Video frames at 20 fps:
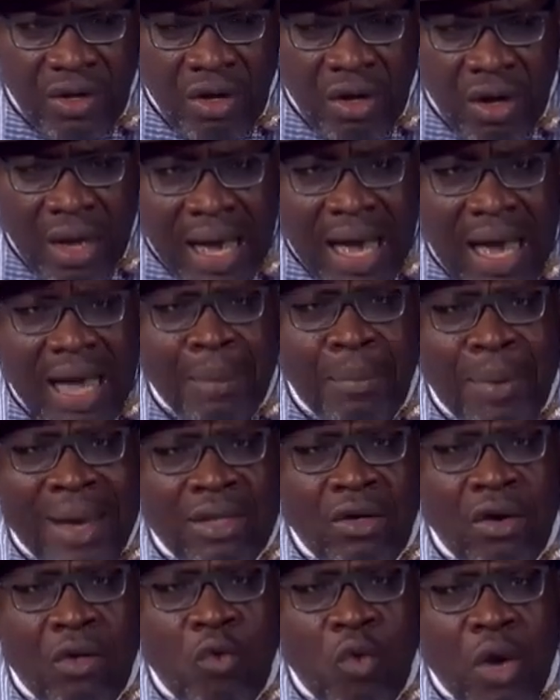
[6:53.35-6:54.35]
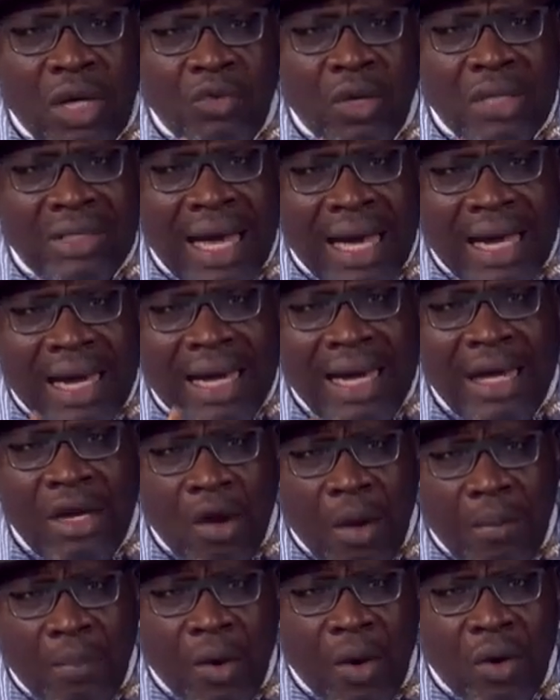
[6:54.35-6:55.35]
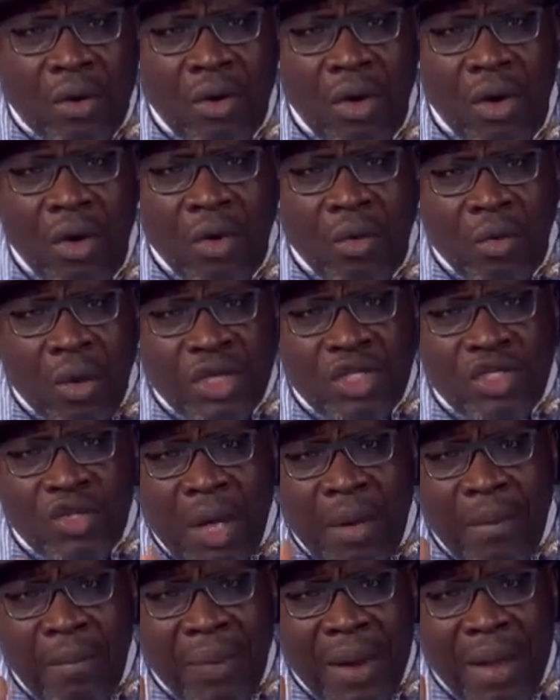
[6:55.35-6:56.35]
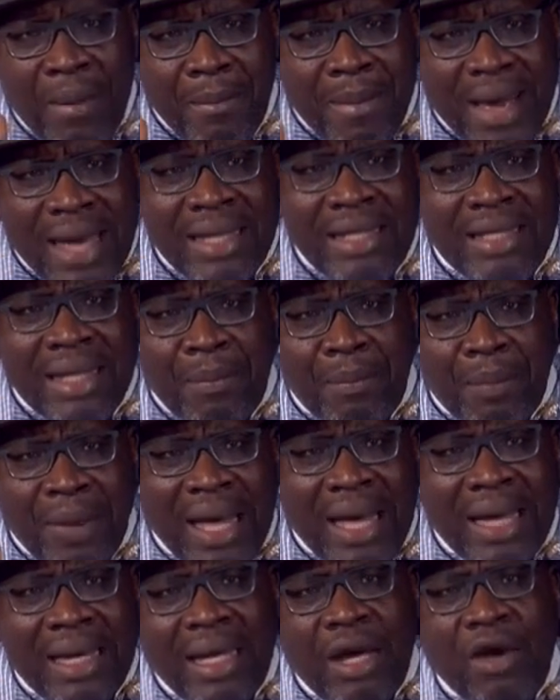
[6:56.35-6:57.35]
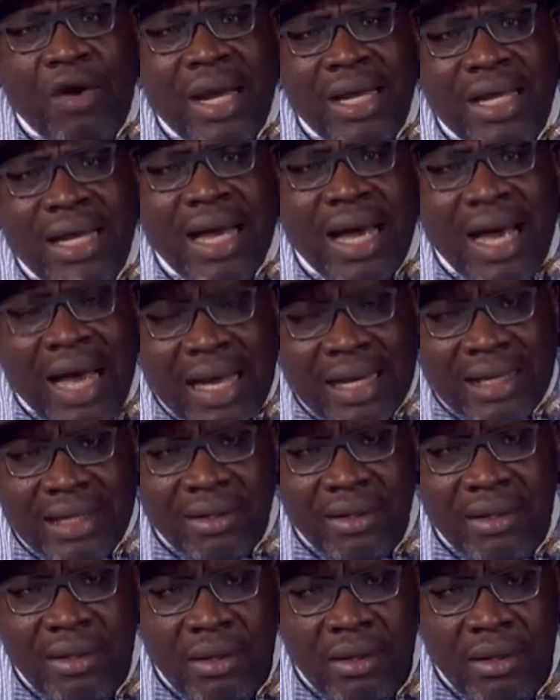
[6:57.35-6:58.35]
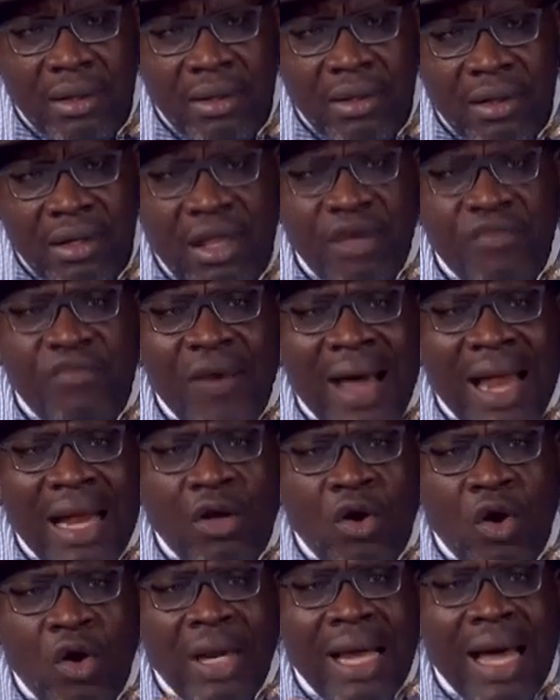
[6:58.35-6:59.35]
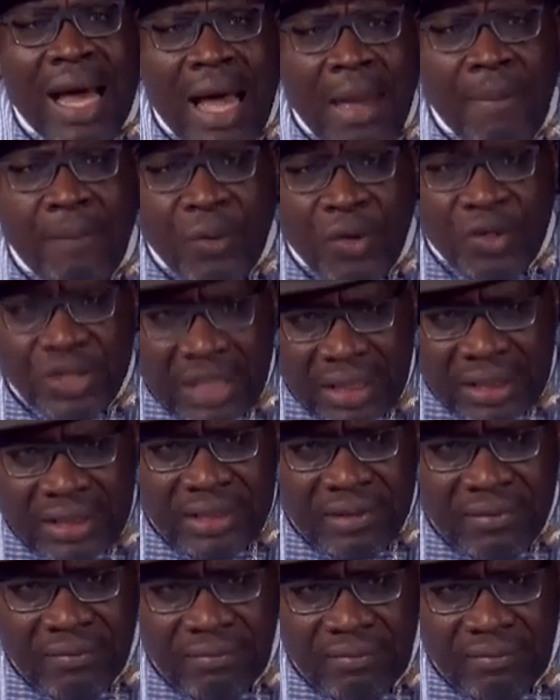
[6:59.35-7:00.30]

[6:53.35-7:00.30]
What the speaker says: And part of what was agreed upon was to implement the plan they already had, the Falcon Eye project.